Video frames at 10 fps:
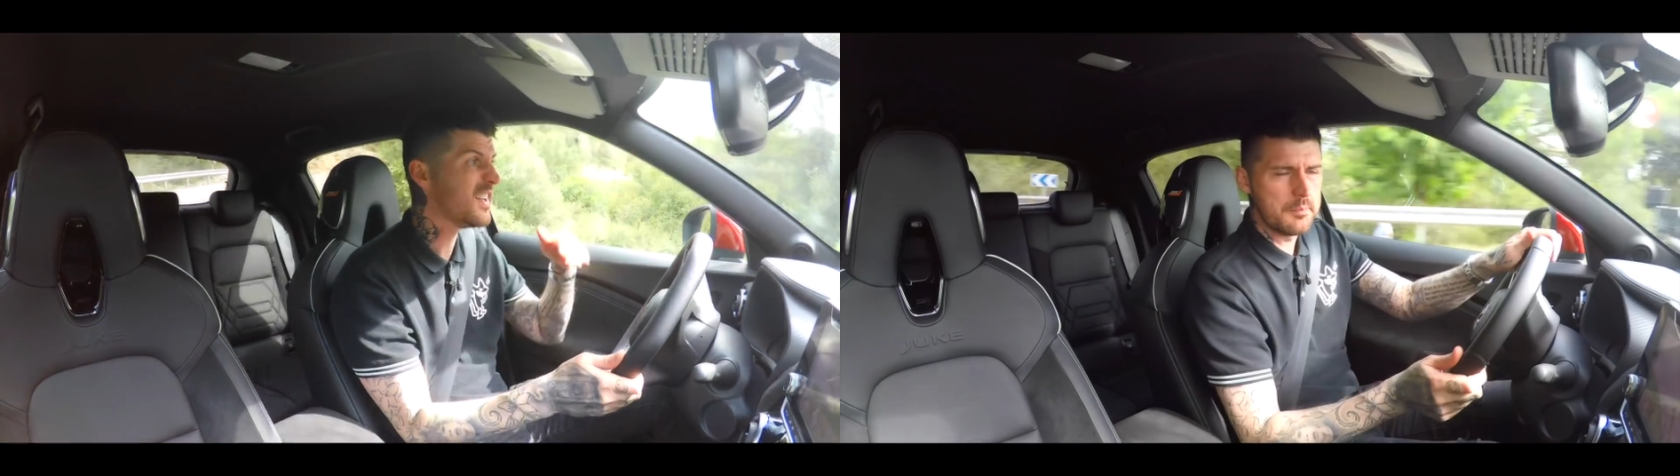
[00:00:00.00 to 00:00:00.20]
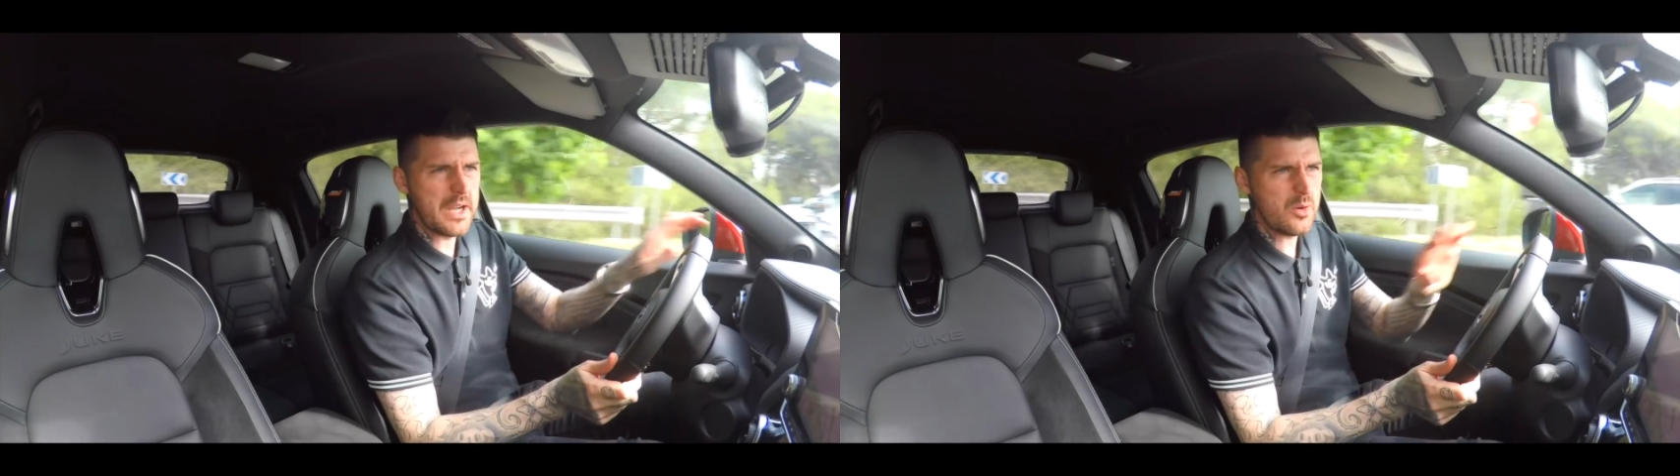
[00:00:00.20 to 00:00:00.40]

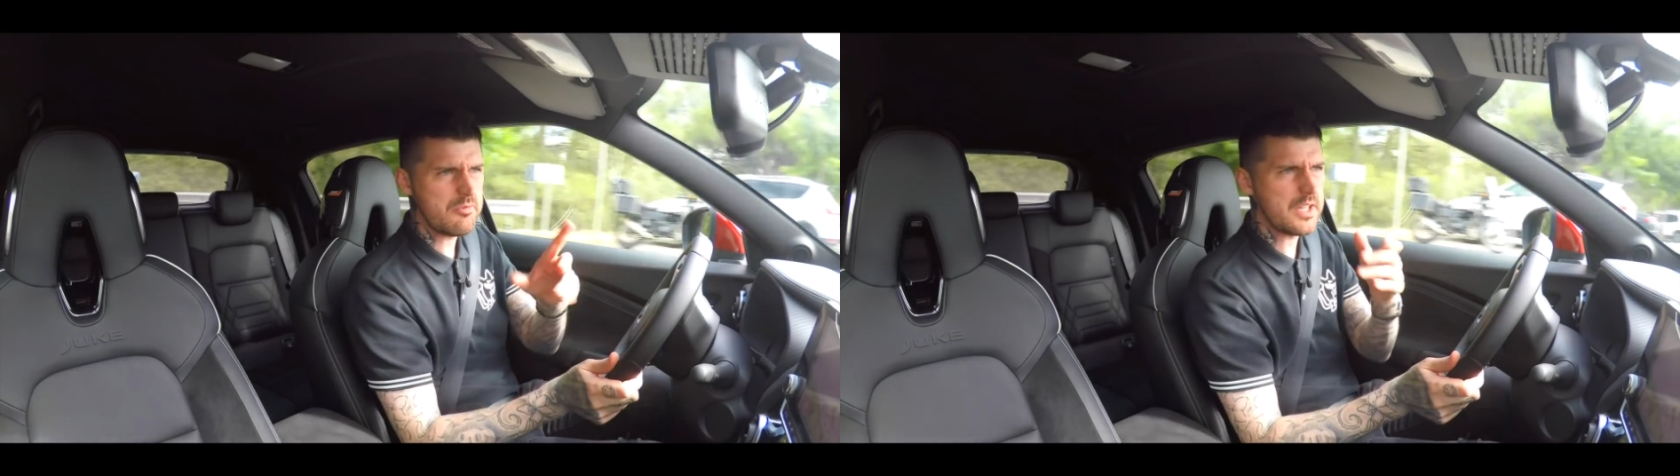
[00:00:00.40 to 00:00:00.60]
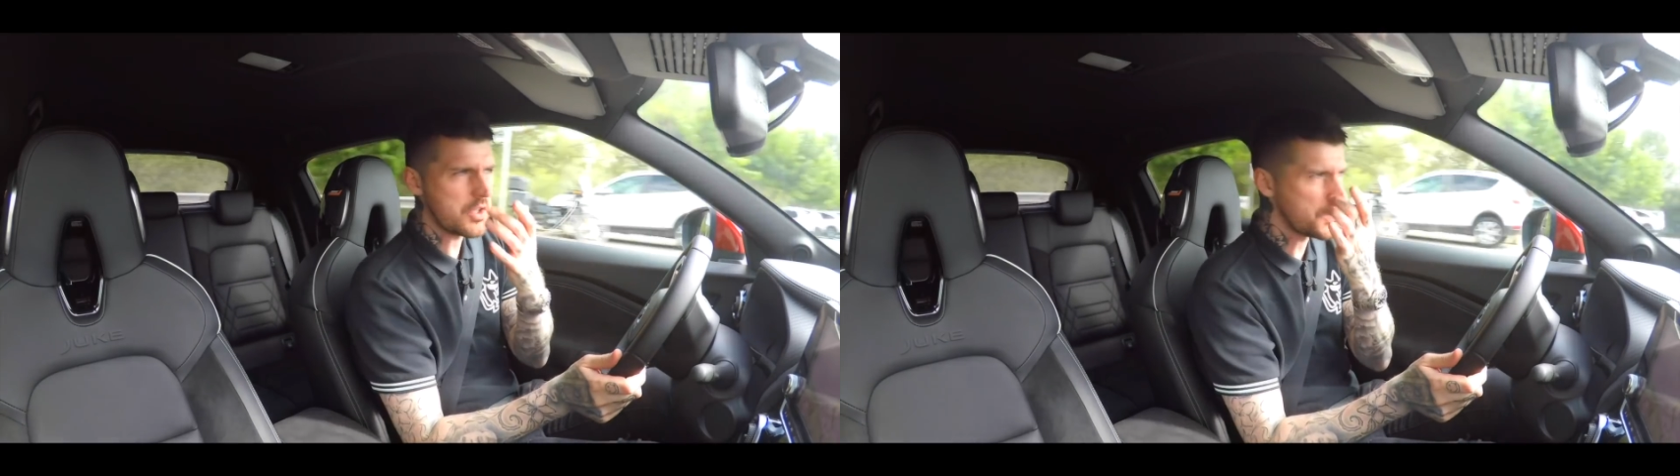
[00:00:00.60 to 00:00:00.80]
My only
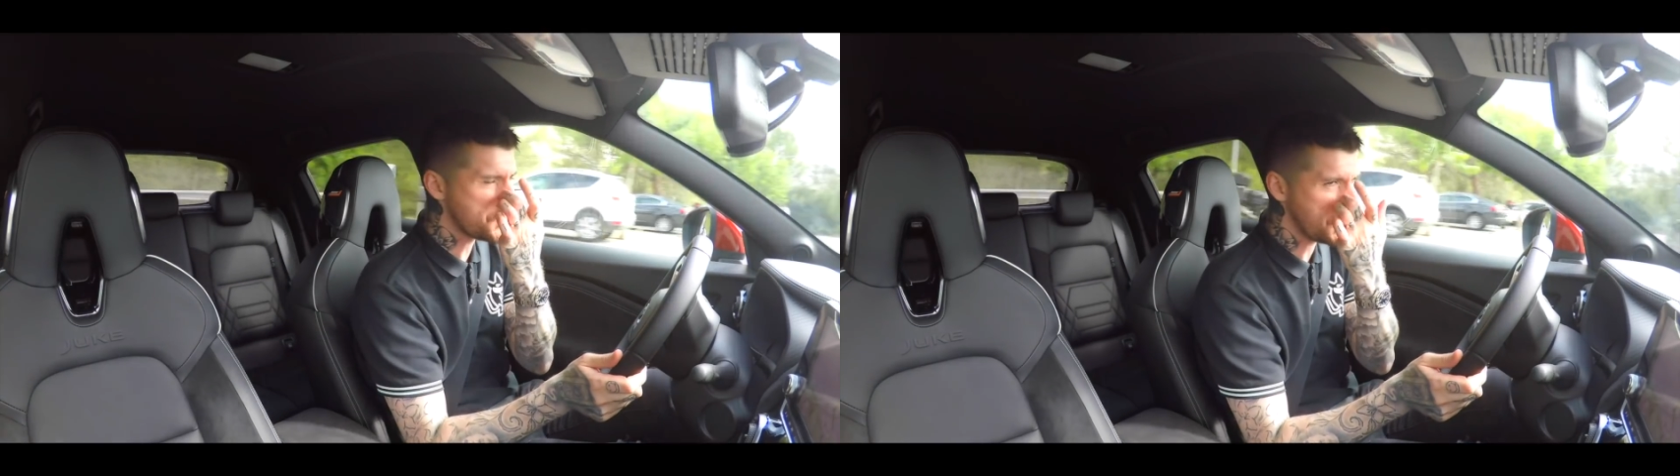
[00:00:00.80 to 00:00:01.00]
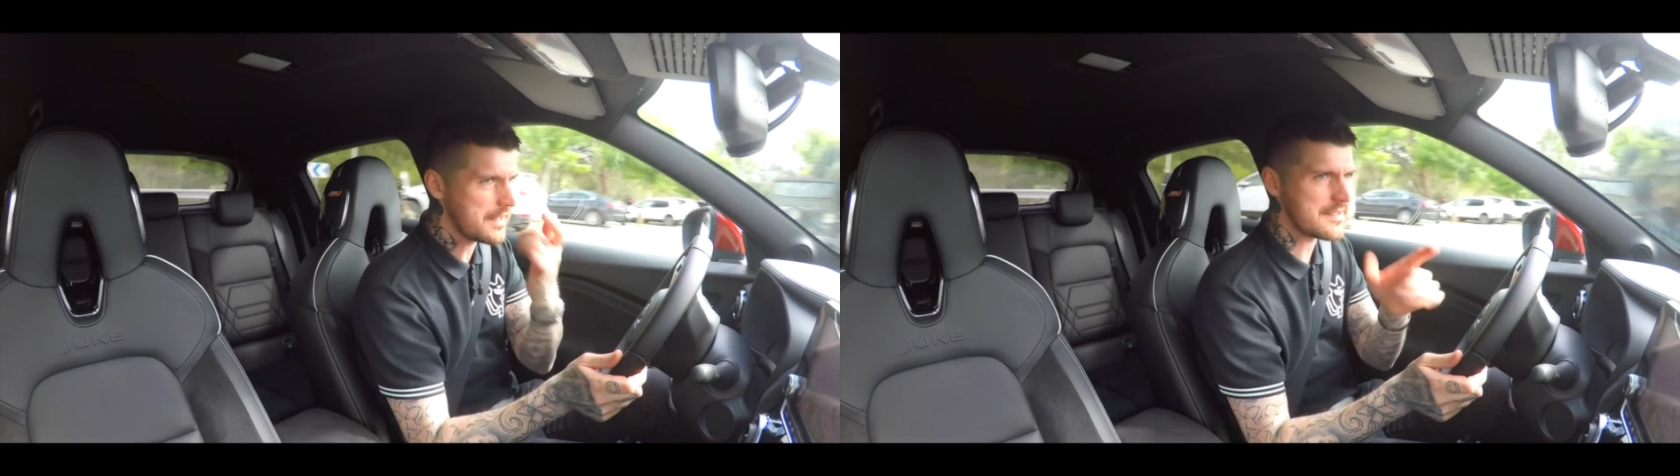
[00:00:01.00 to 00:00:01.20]
real
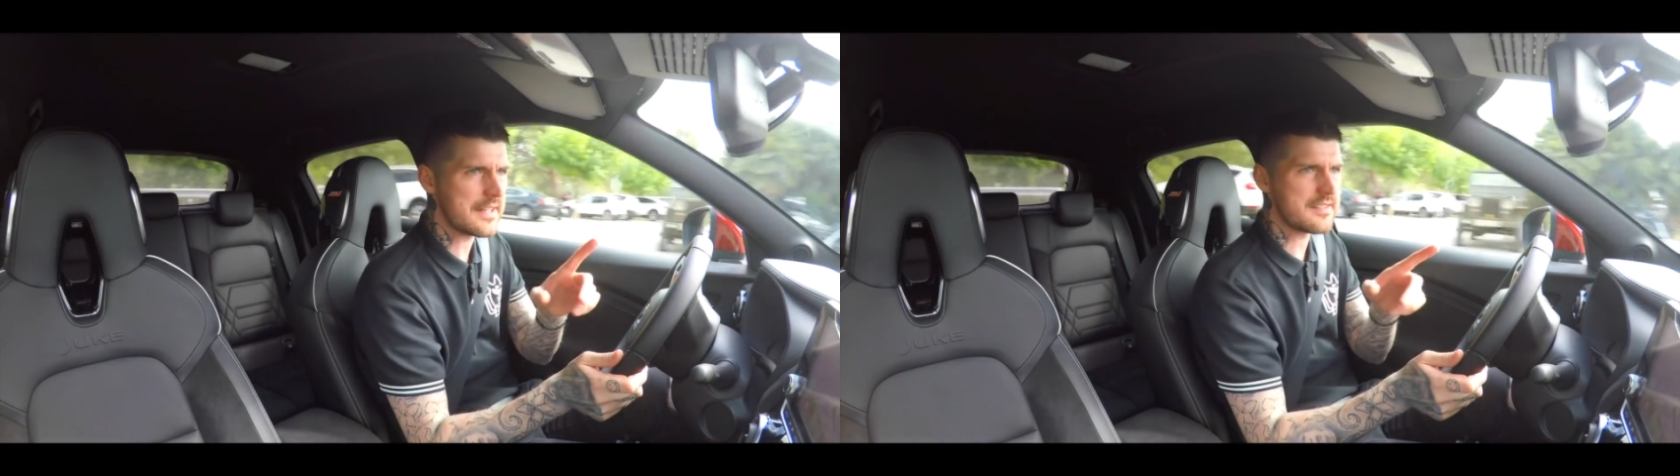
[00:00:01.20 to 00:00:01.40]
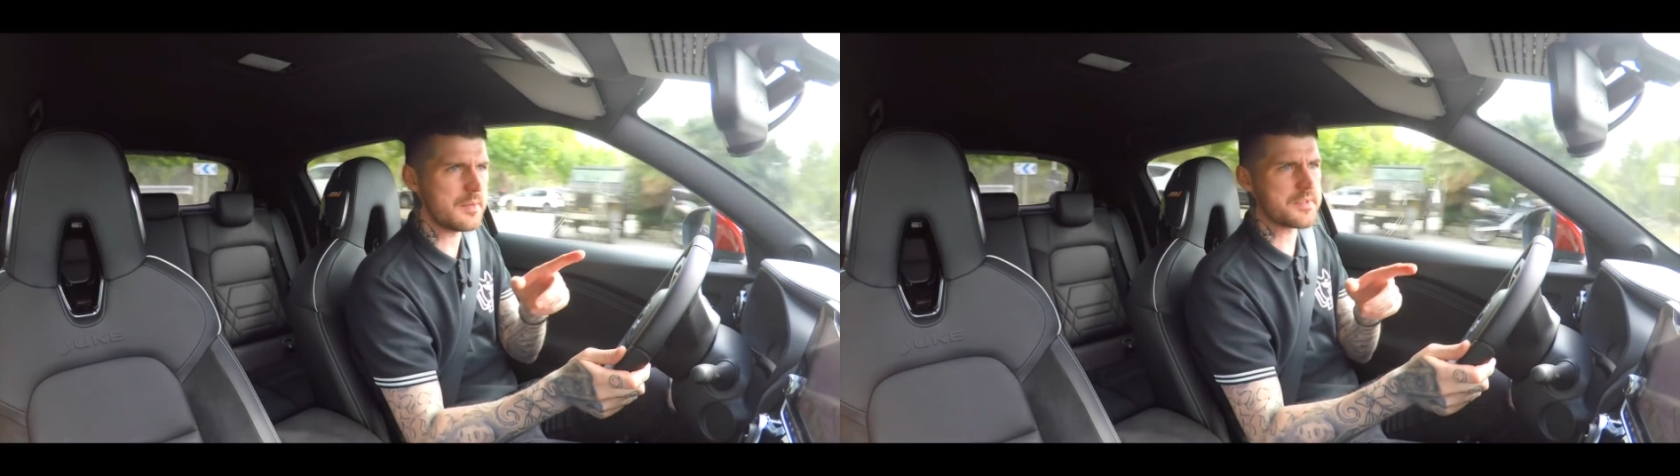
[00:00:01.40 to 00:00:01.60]
concern is
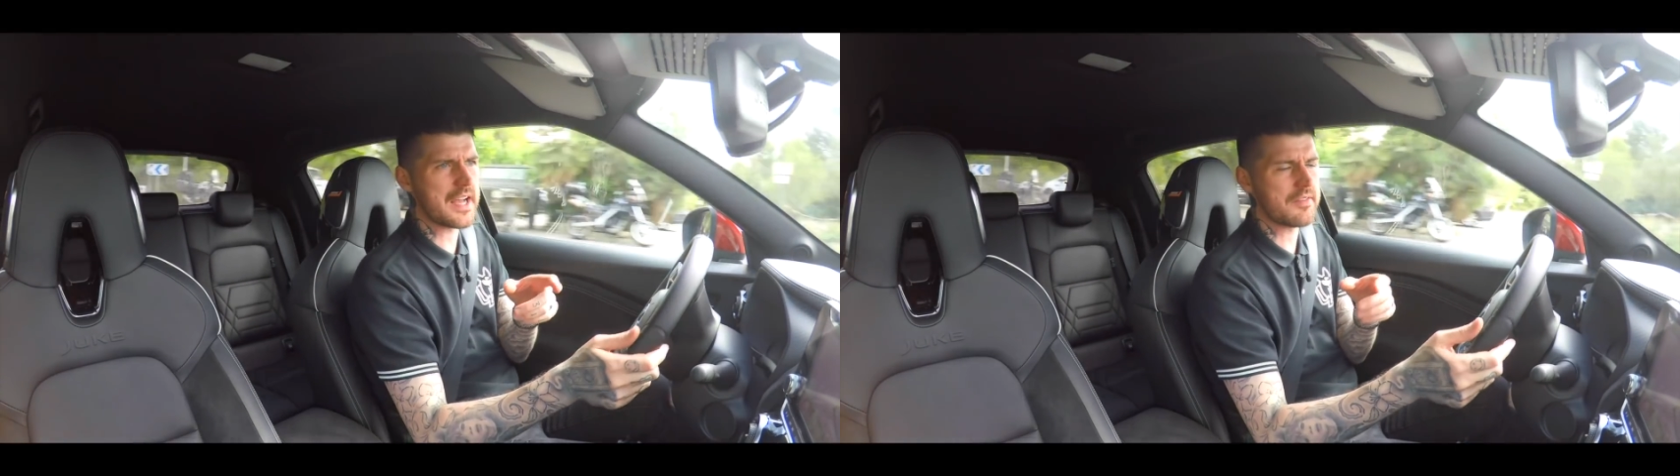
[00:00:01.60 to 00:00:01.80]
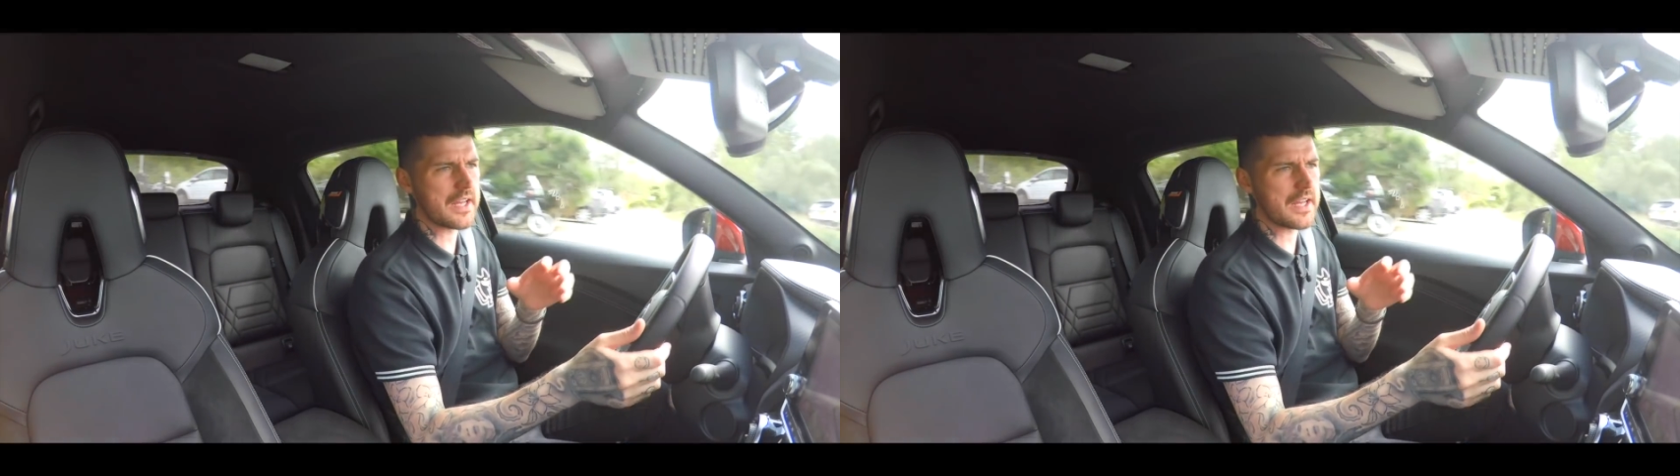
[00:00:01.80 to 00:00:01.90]
that it seems to have